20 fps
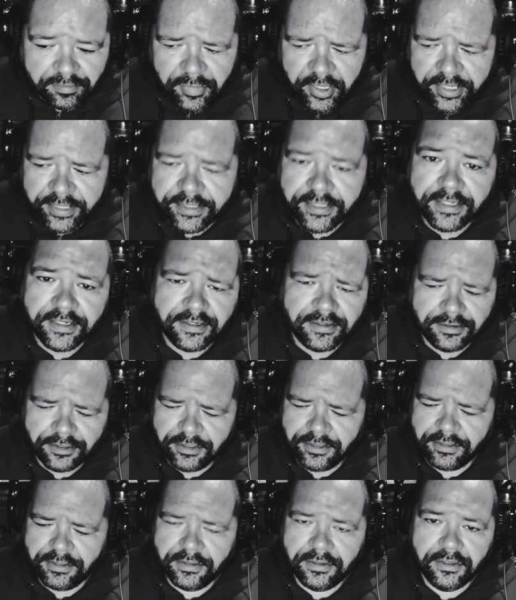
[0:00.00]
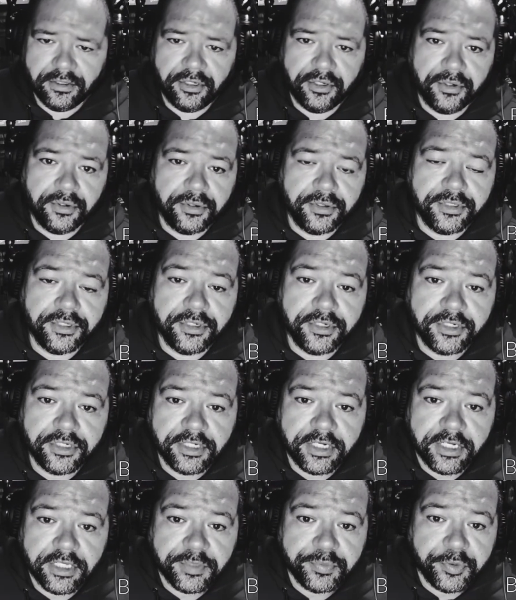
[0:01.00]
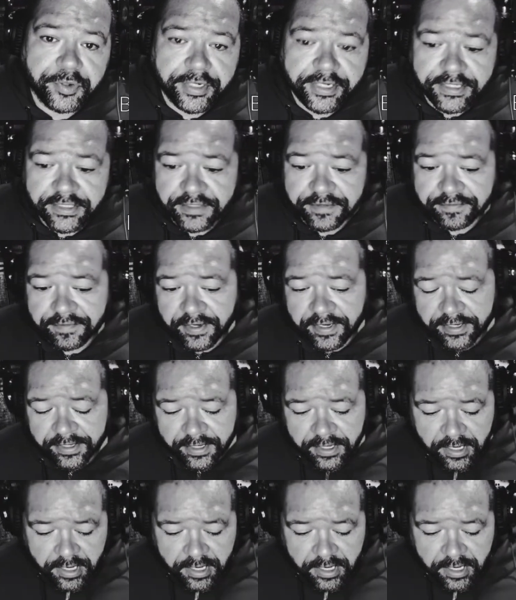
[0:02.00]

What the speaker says: but just Google search it. It's pretty easy to find.